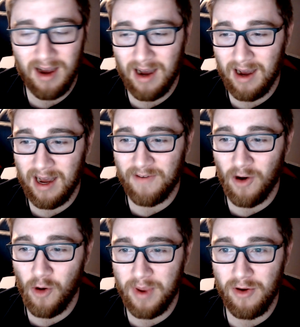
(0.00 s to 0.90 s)
I
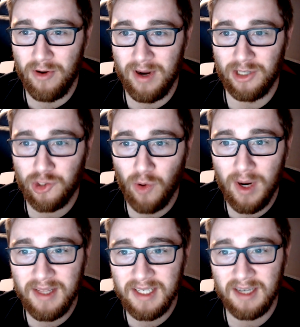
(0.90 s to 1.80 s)
hope you
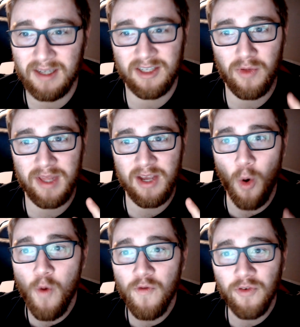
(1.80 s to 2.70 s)
enjoyed this. So the
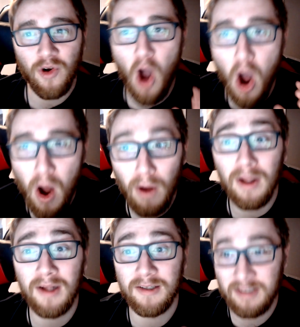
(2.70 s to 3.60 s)

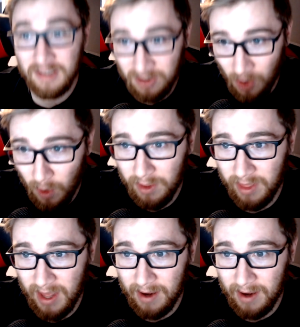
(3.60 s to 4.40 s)
overall score then.